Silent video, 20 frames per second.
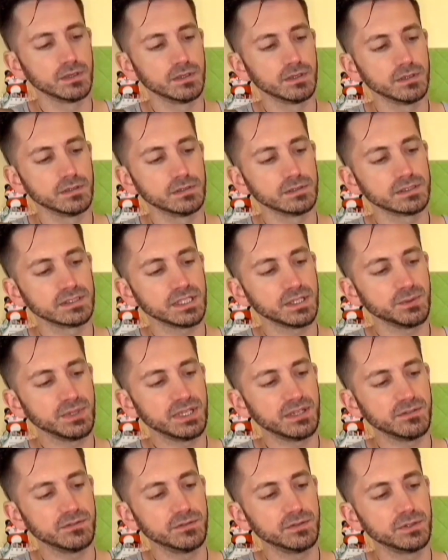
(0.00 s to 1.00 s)
It looks like we
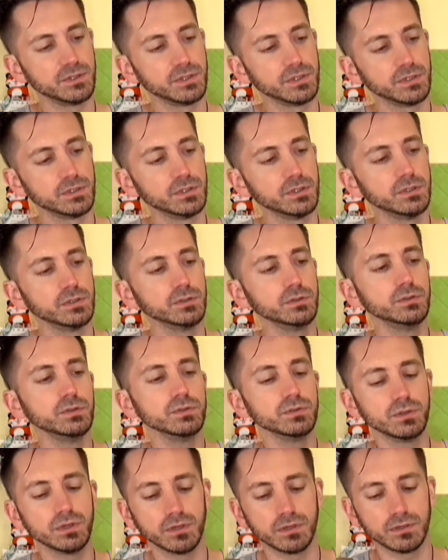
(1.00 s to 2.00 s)
have two
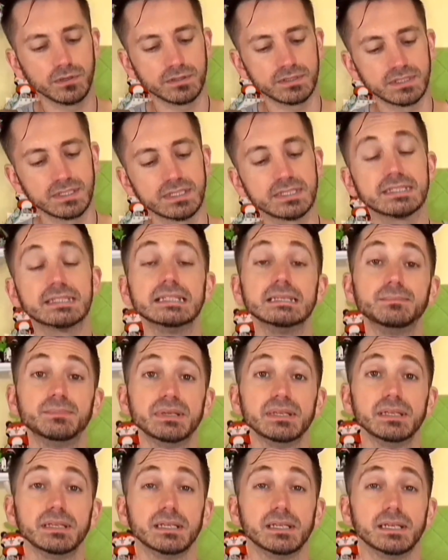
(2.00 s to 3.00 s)
girls,
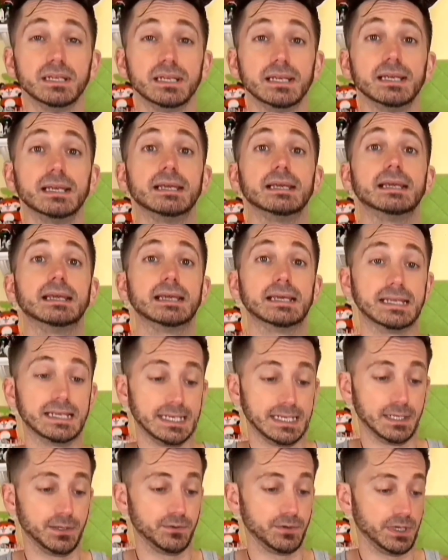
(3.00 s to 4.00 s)
sleepy and
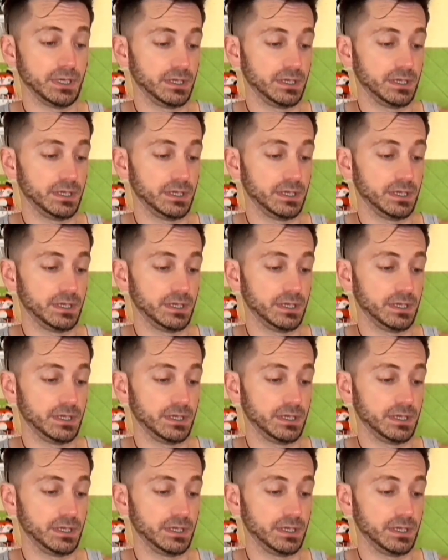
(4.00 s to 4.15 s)
angry.